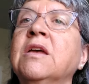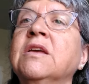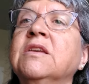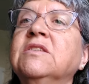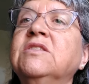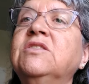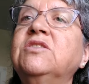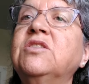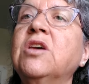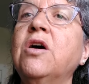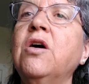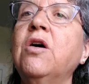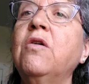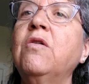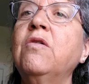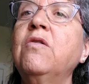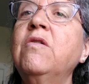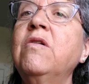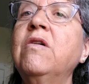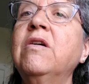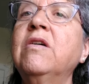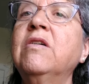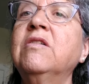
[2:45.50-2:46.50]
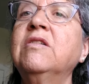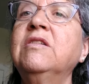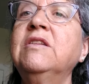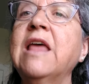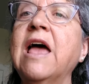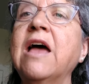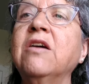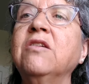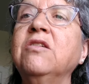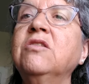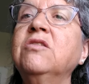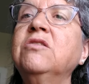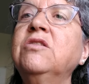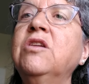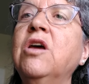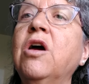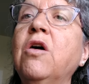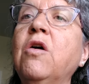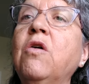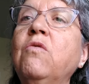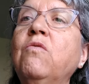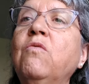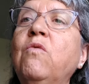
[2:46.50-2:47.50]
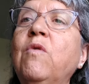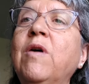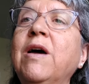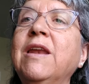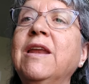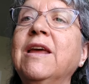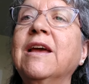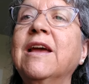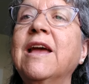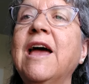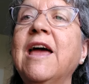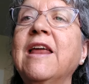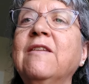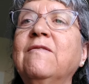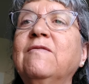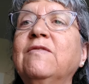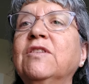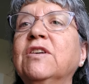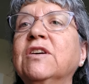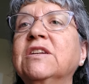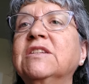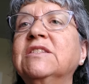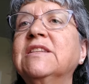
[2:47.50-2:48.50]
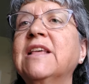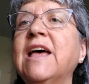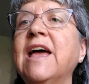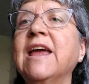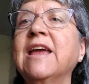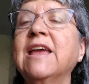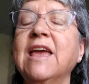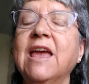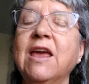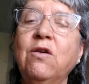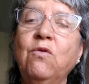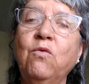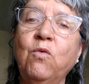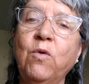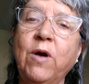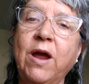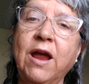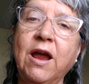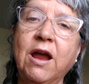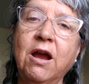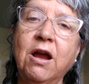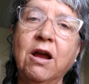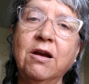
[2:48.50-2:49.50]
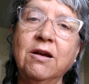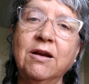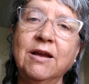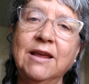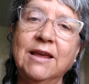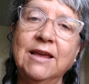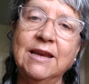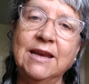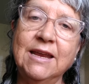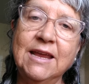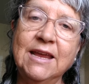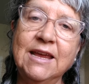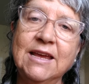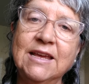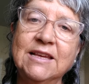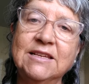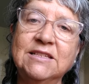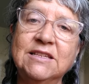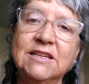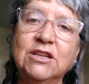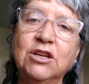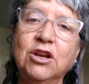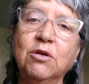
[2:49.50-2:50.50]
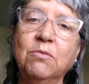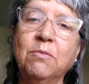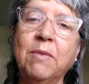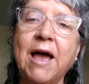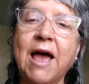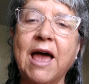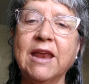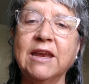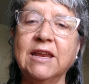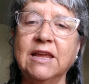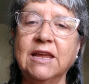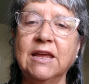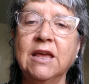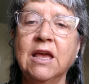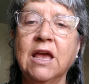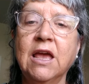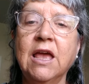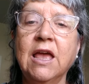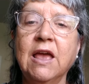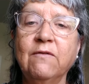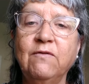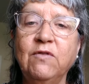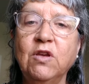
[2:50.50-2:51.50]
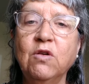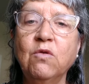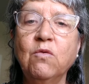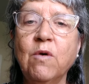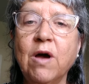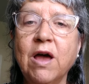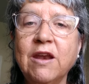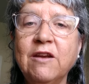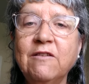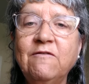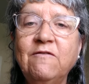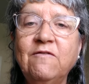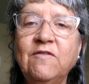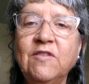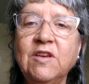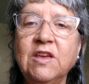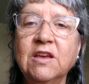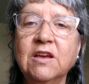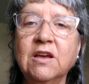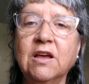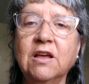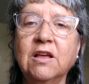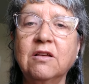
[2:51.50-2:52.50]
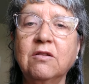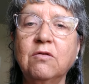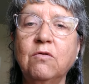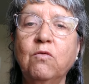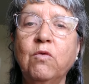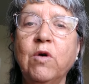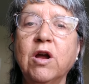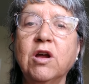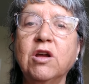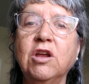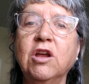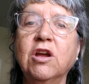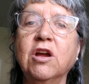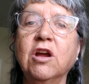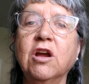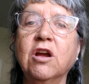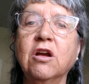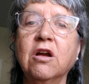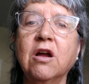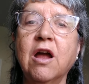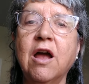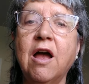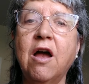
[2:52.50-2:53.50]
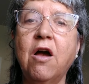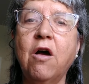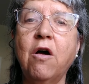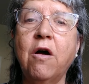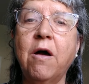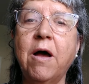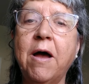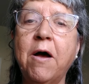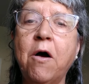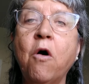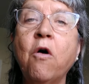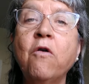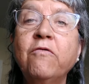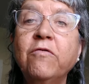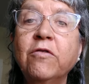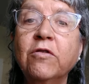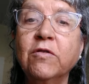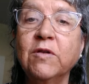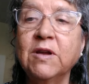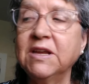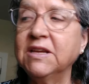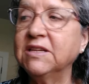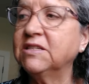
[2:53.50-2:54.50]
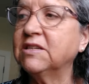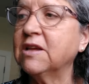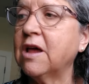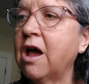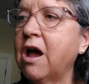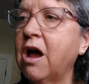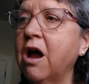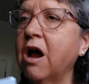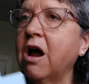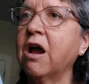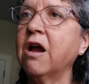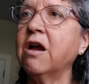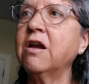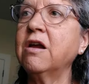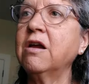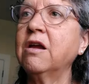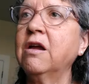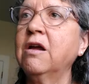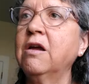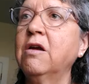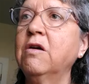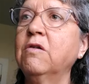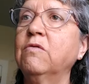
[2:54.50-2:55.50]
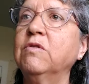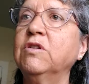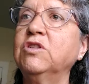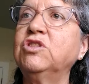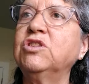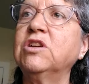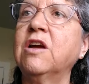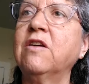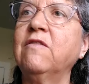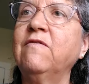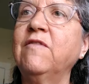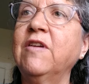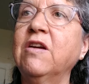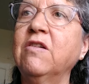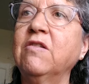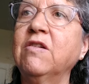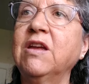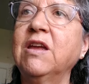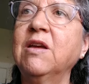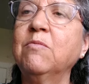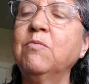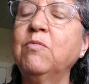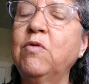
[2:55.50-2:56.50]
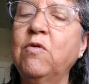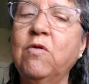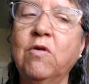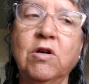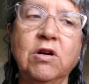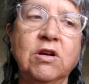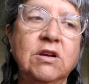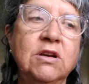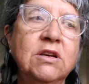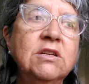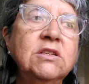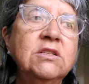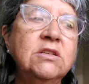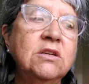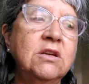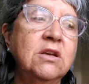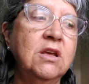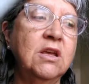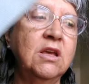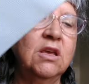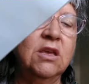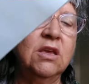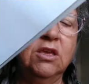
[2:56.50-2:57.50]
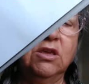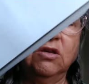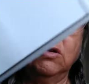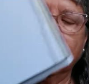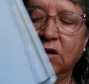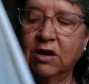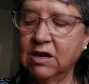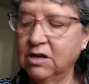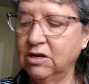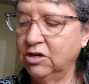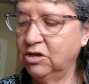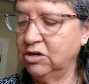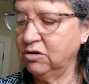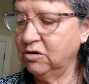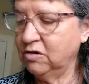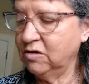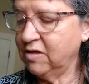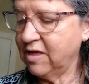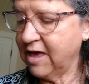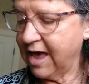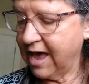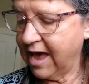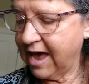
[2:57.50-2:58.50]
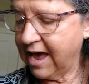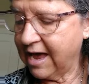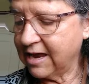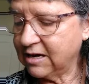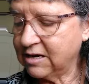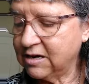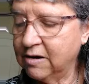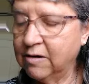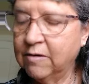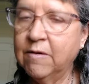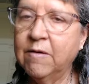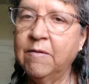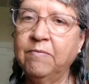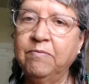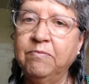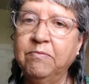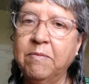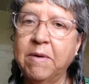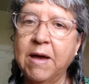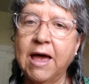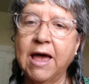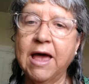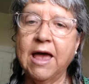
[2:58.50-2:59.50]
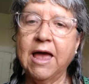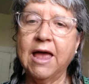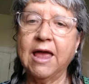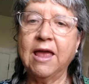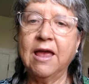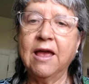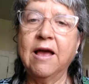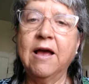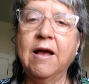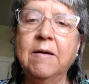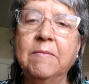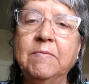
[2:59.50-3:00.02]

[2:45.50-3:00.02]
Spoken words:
So now you know what it kind of looks like and where it is in your body. If you want to feel where your ovaries are, which are very important, you can do that by